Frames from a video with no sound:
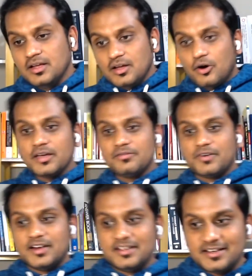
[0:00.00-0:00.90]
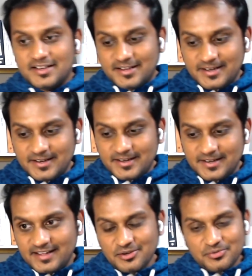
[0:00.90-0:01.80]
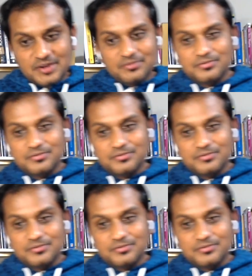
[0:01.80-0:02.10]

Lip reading: Okay, funny. Yeah, so we have